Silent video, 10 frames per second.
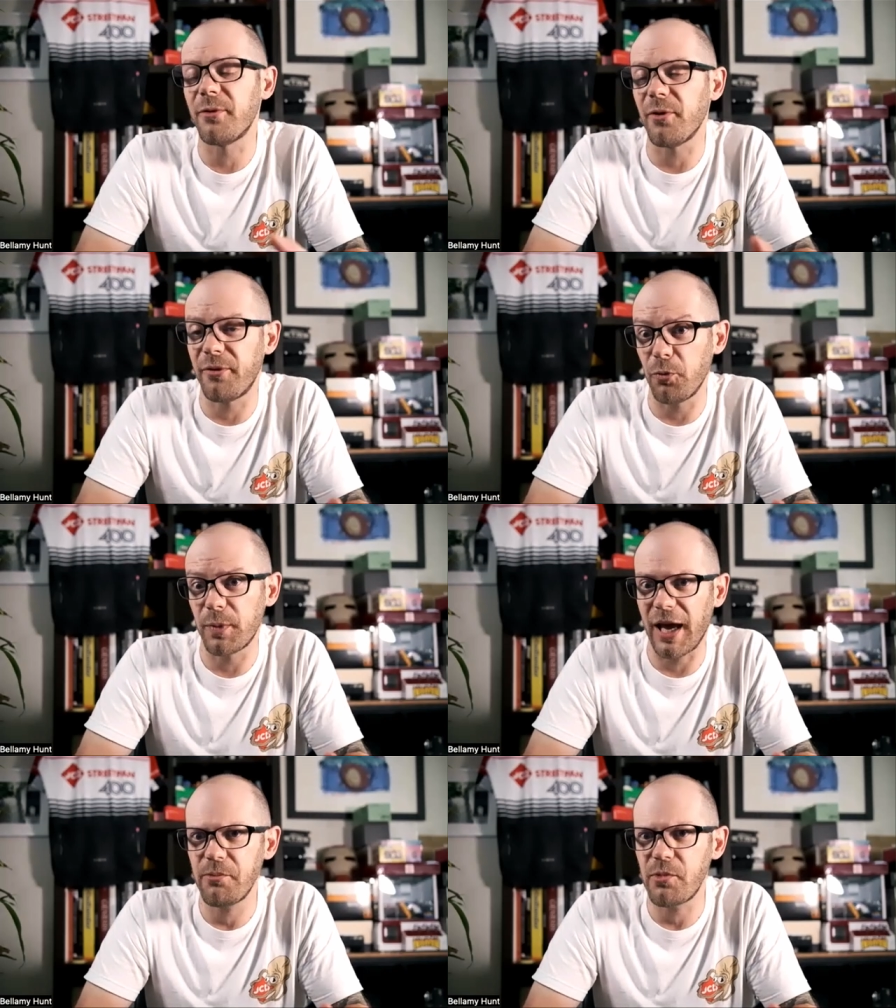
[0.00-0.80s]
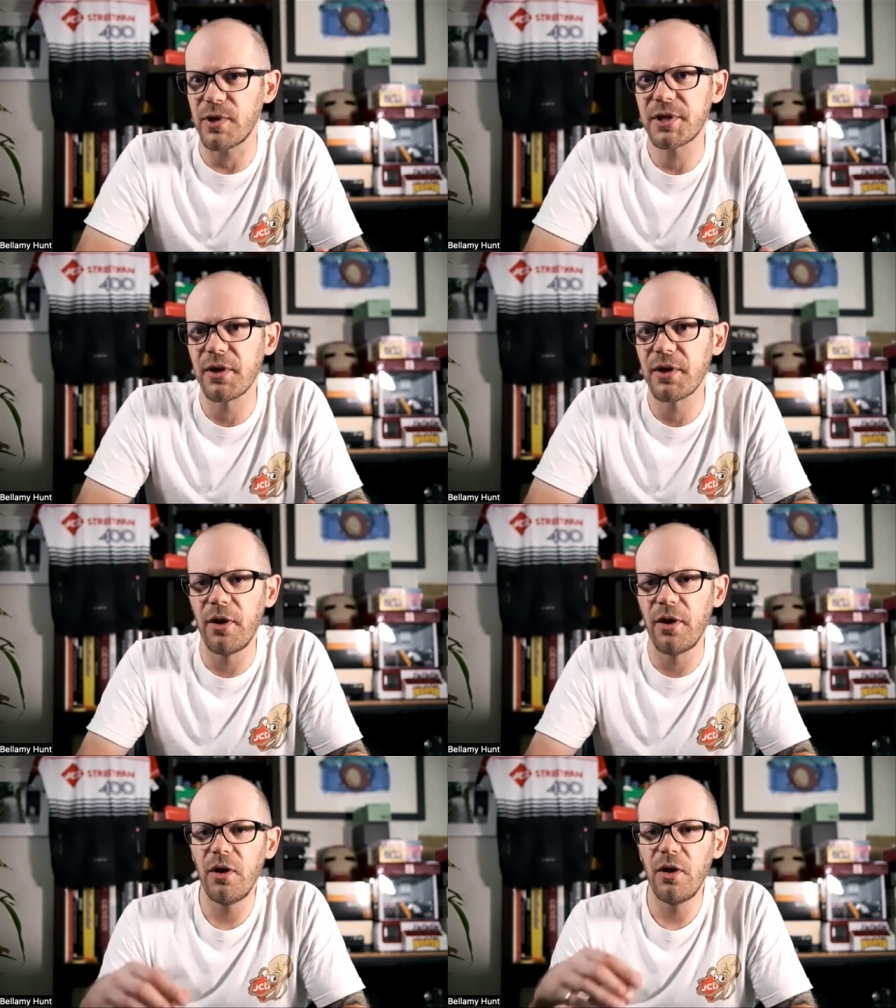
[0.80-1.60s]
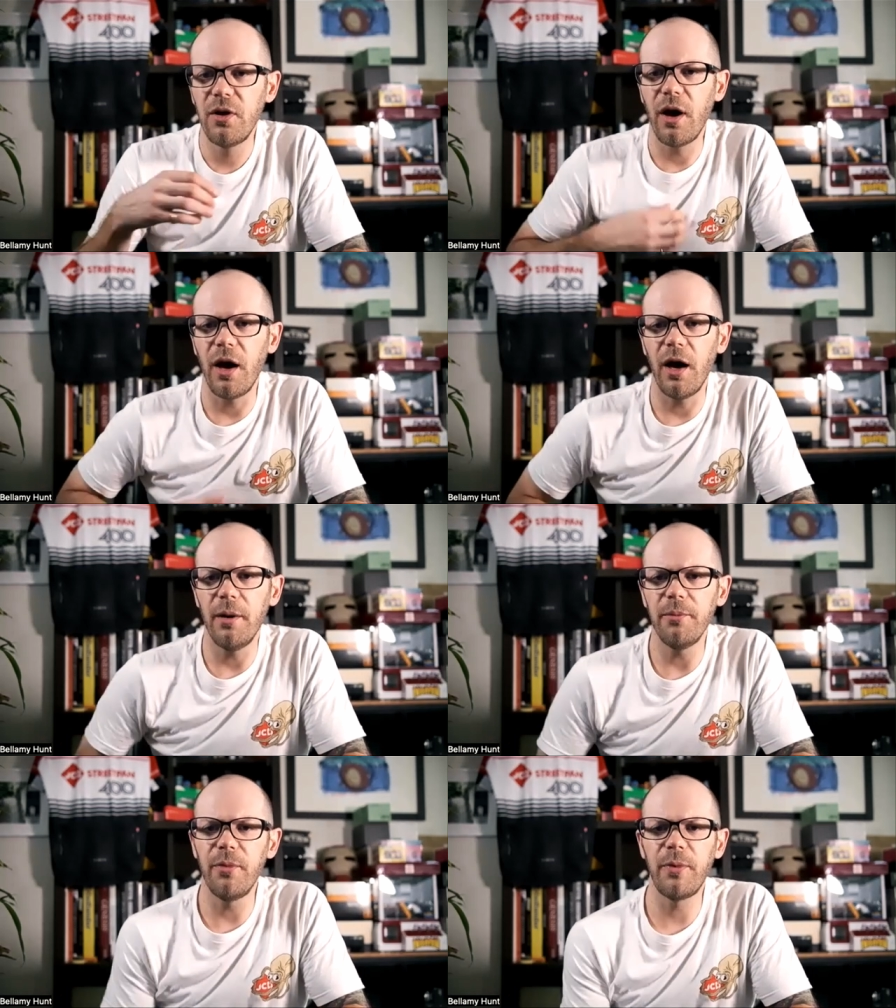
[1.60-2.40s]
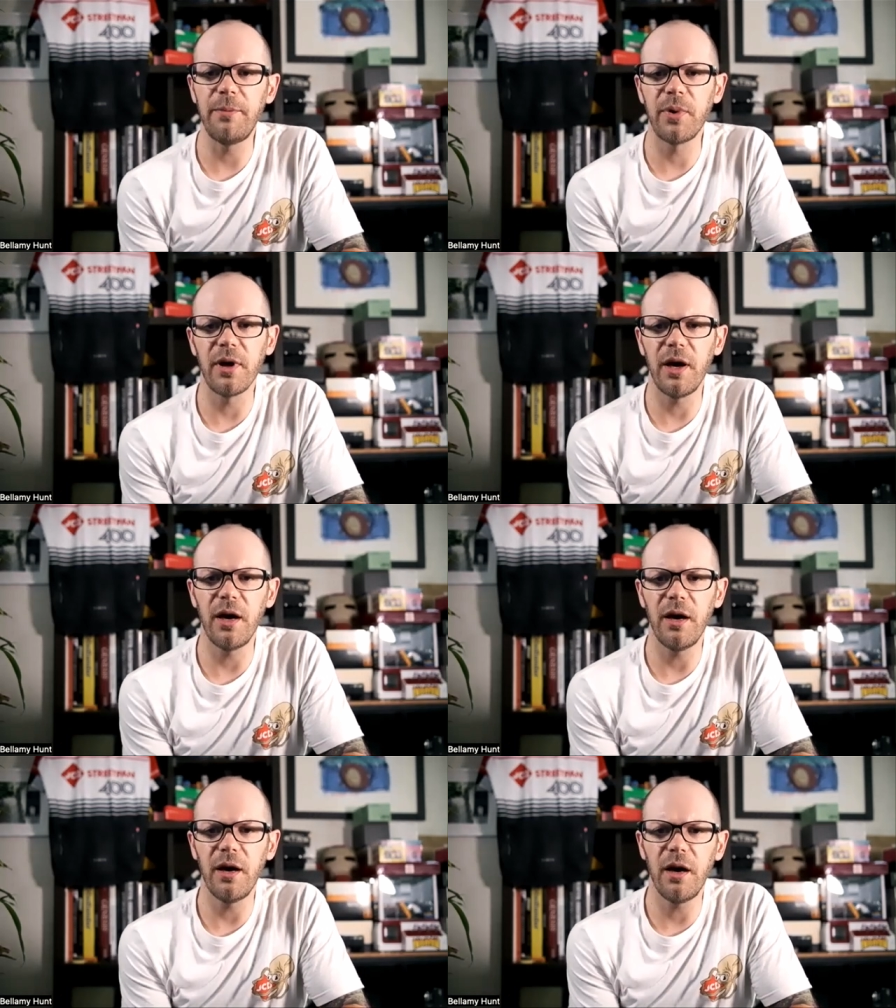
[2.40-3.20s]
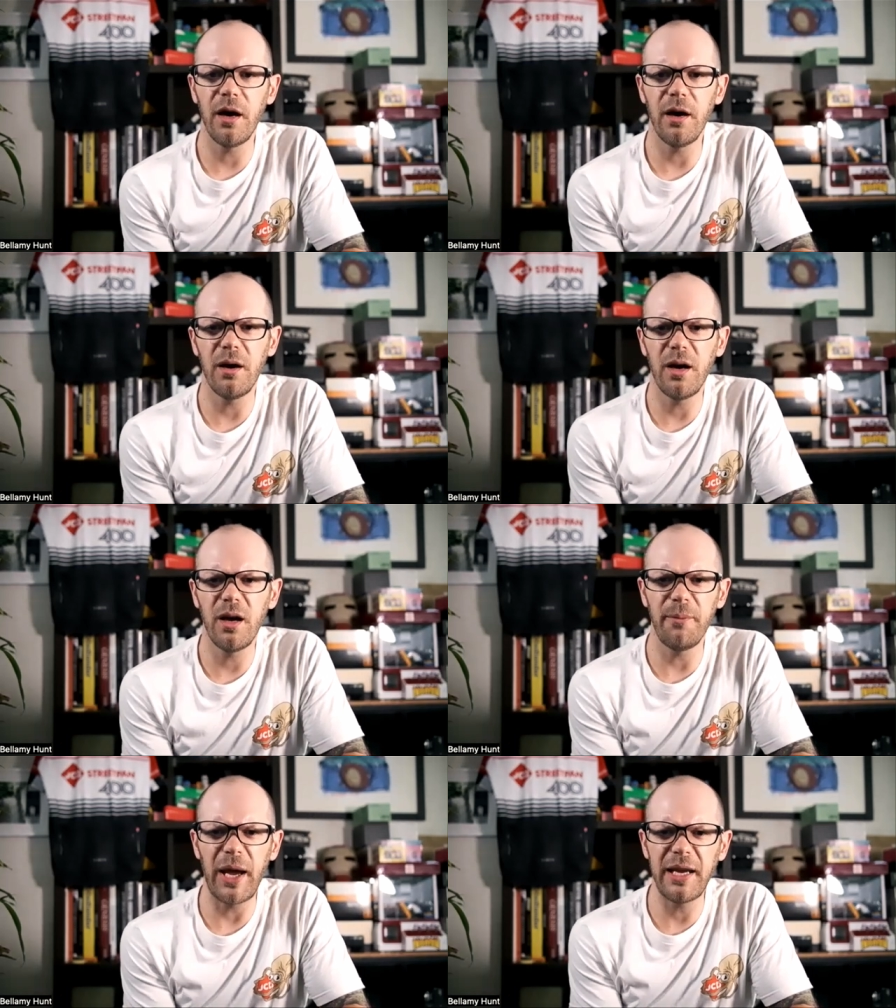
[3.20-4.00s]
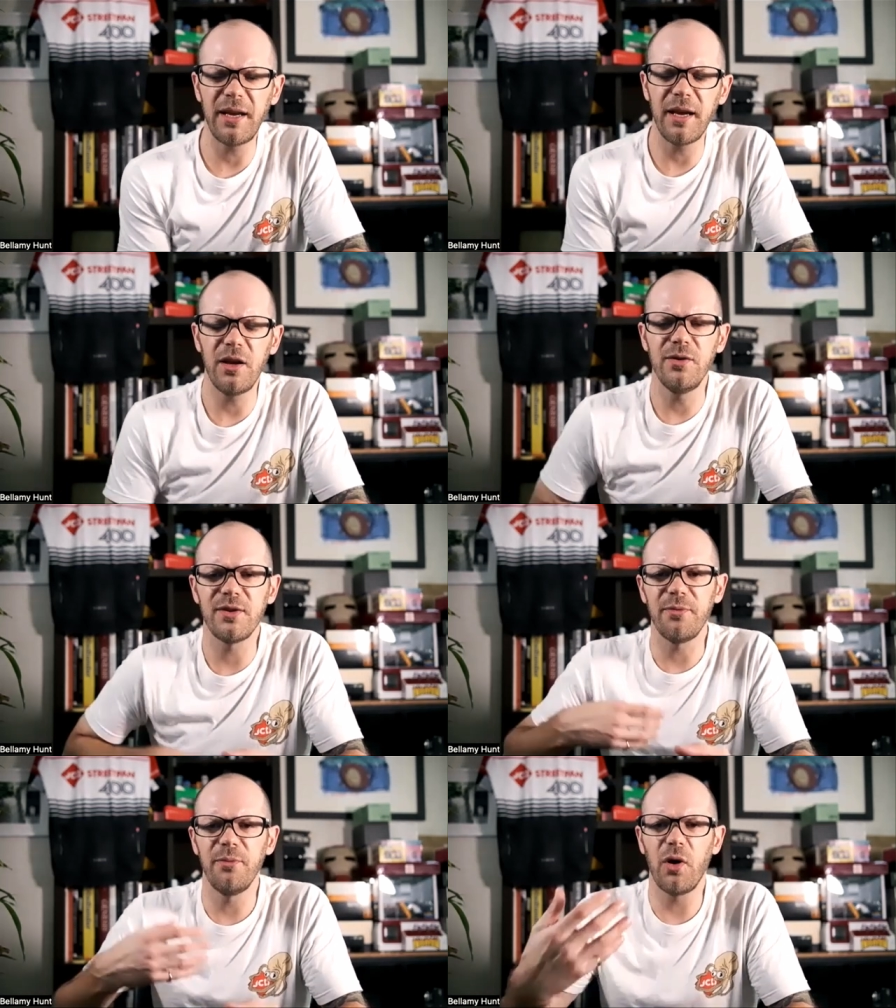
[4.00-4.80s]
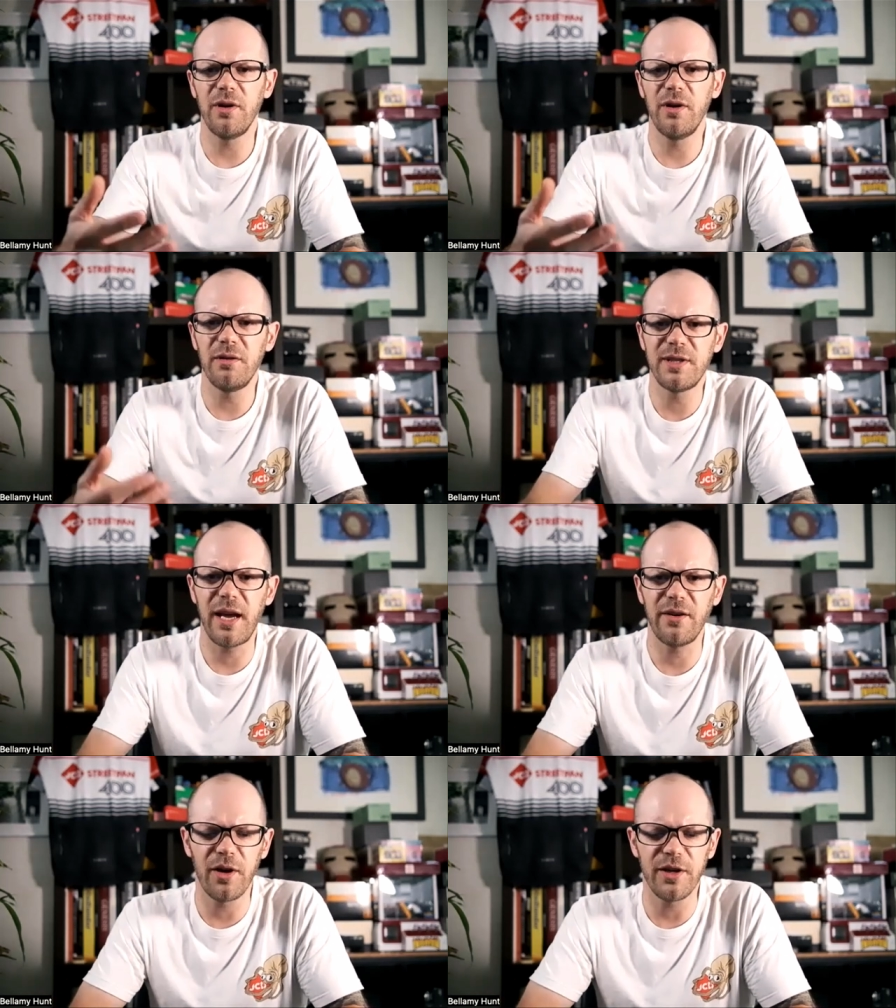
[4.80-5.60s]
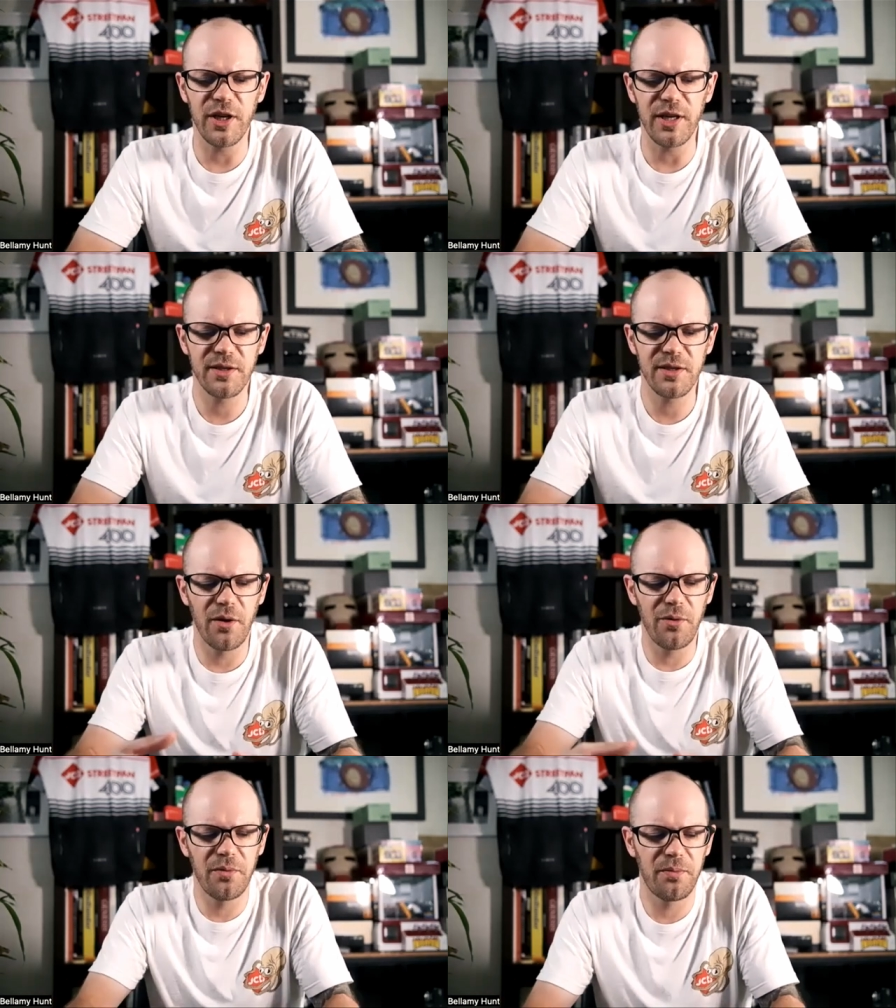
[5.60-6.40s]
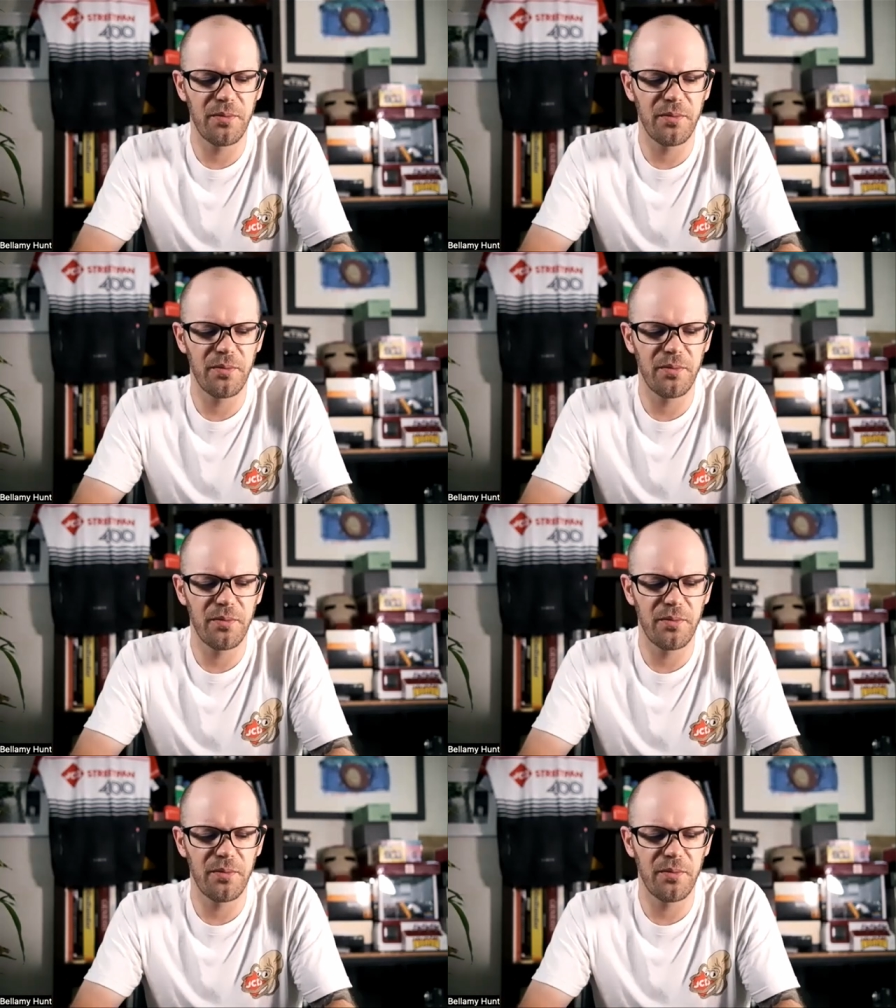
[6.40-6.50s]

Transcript: for film cameras. Um, people are, uh, are making use of modern technologies, so